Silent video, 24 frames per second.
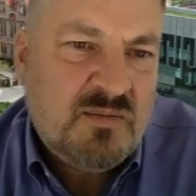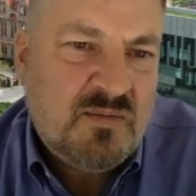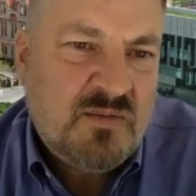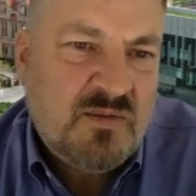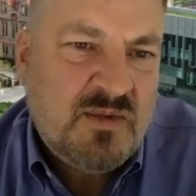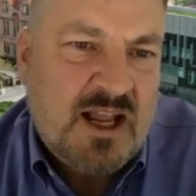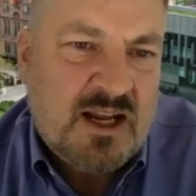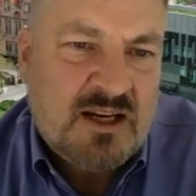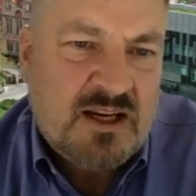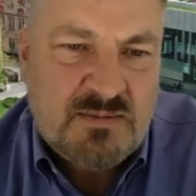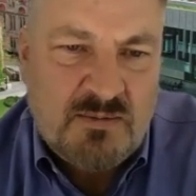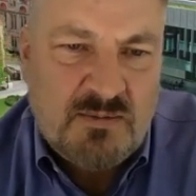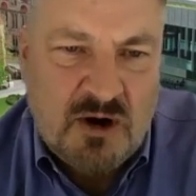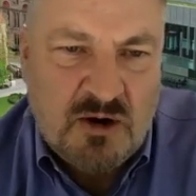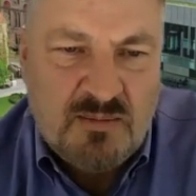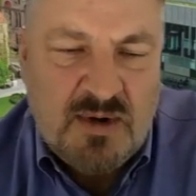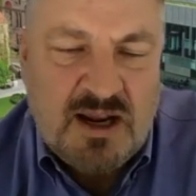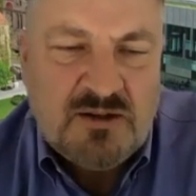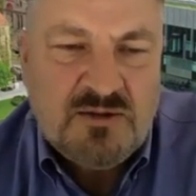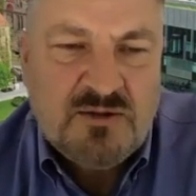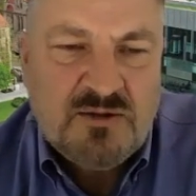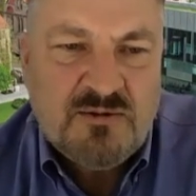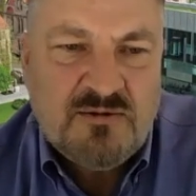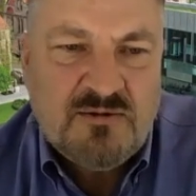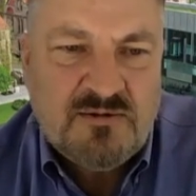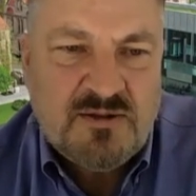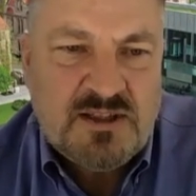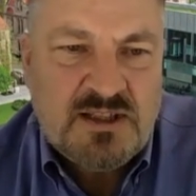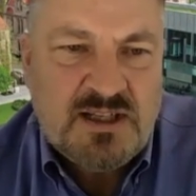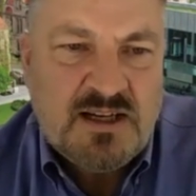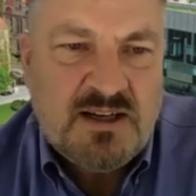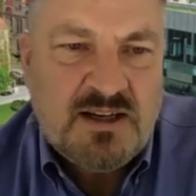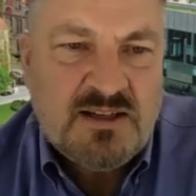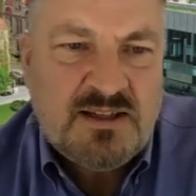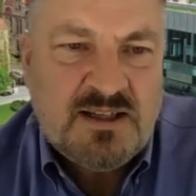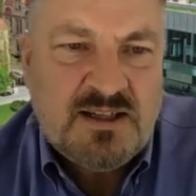experimental
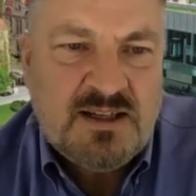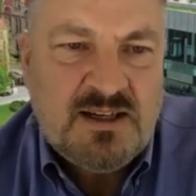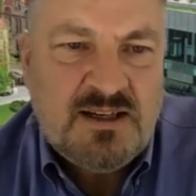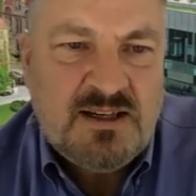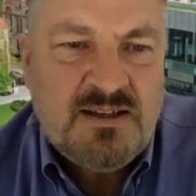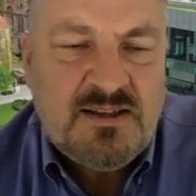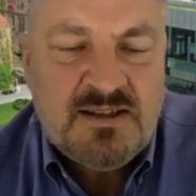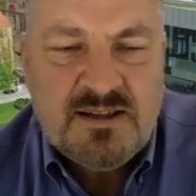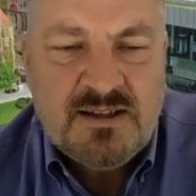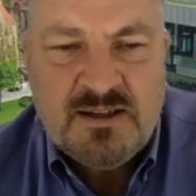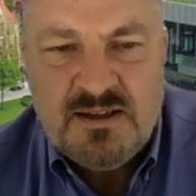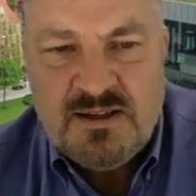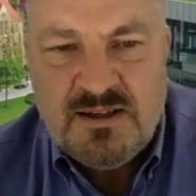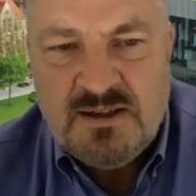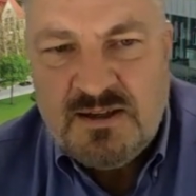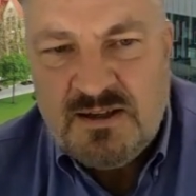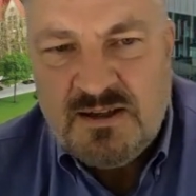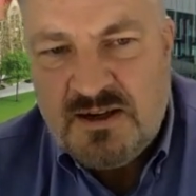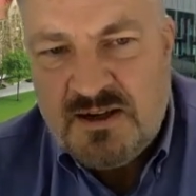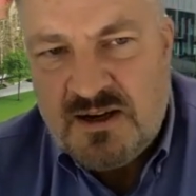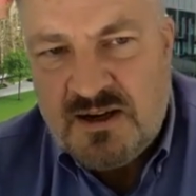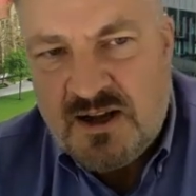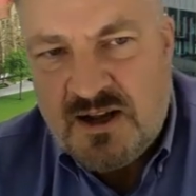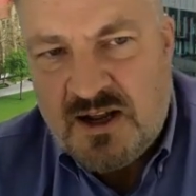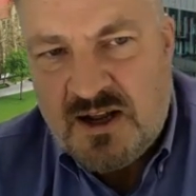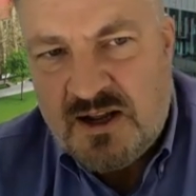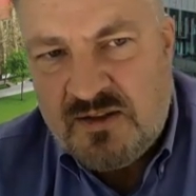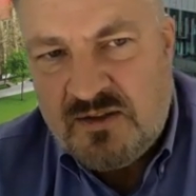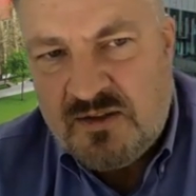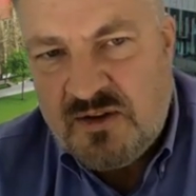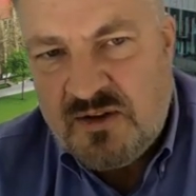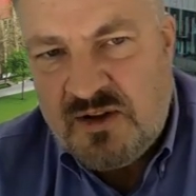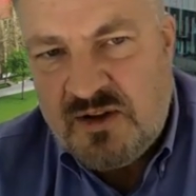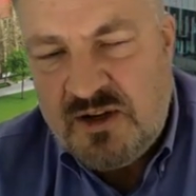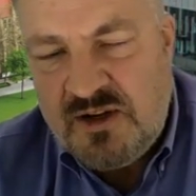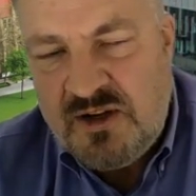facilities
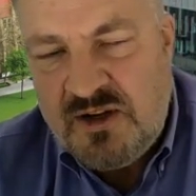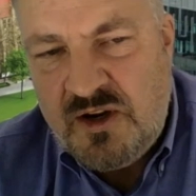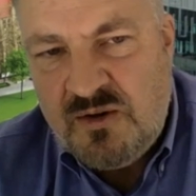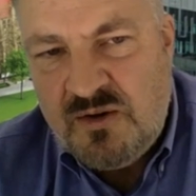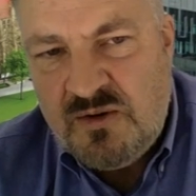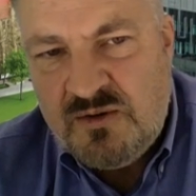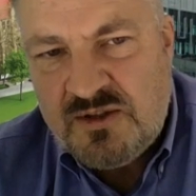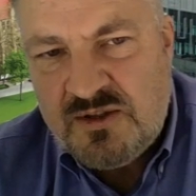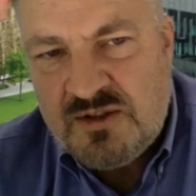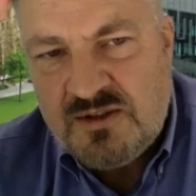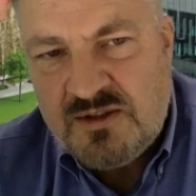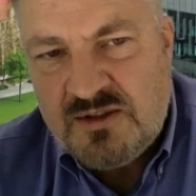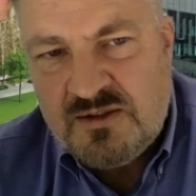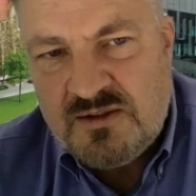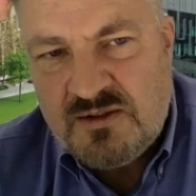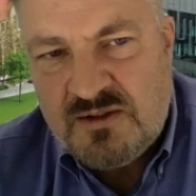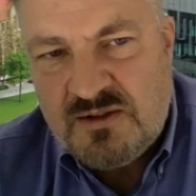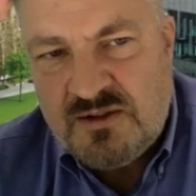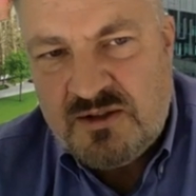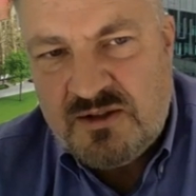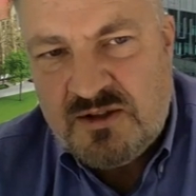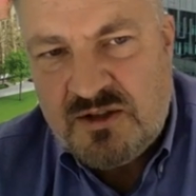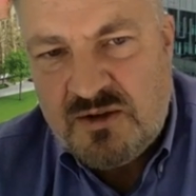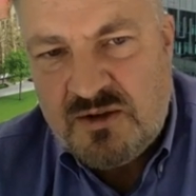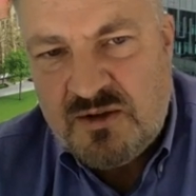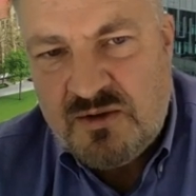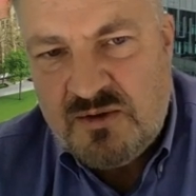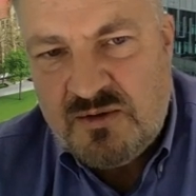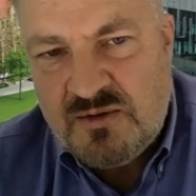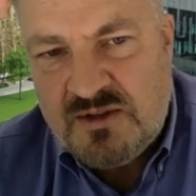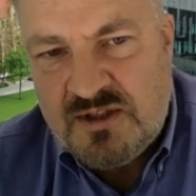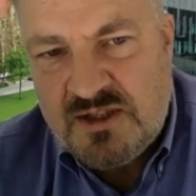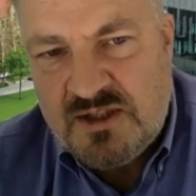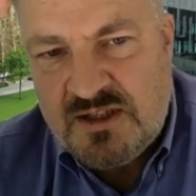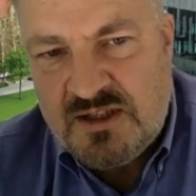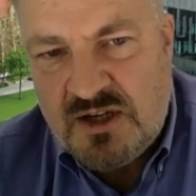that are used to
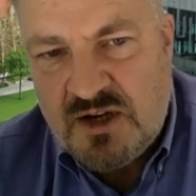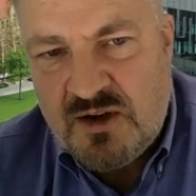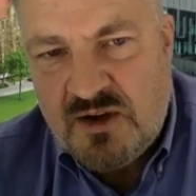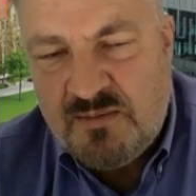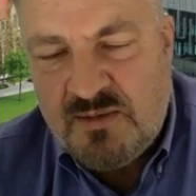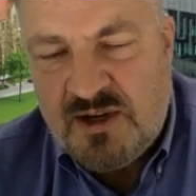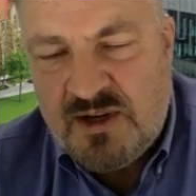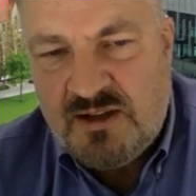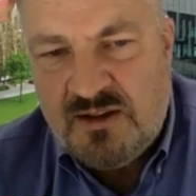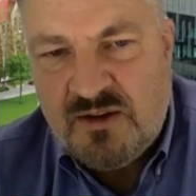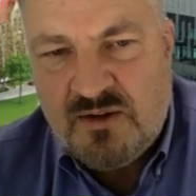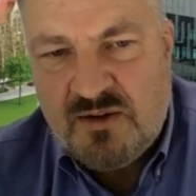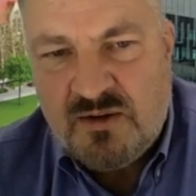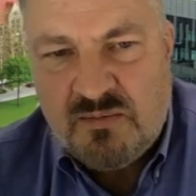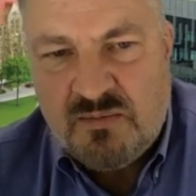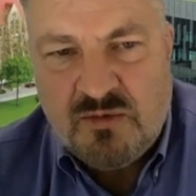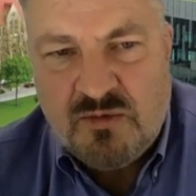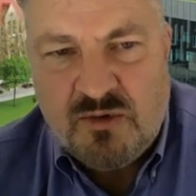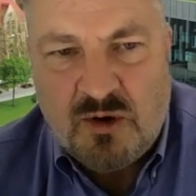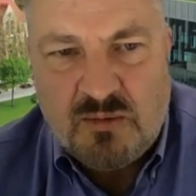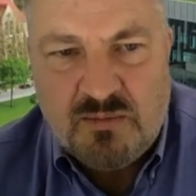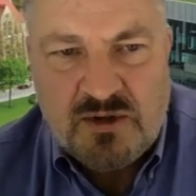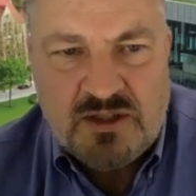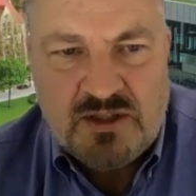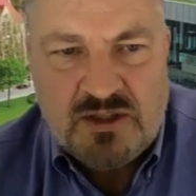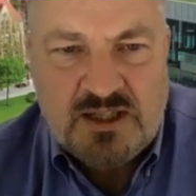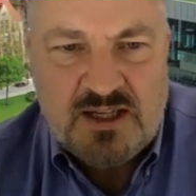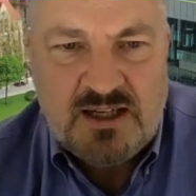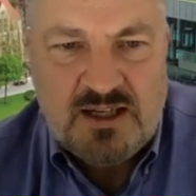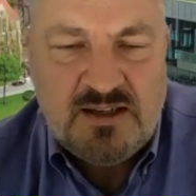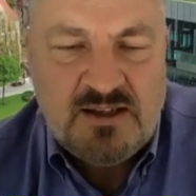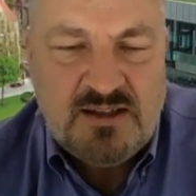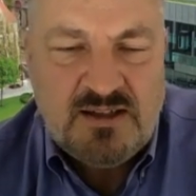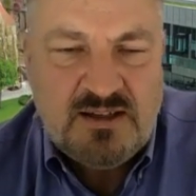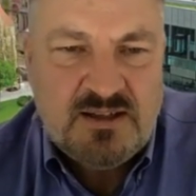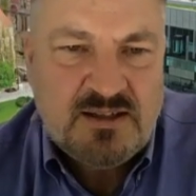determine the
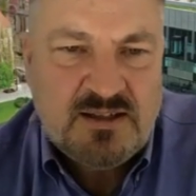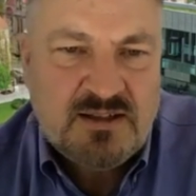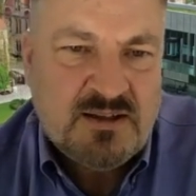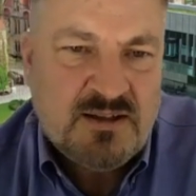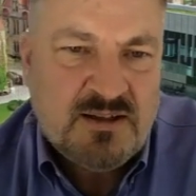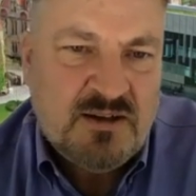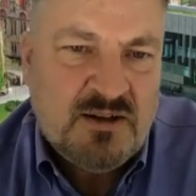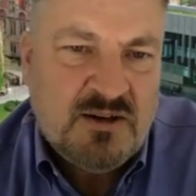properties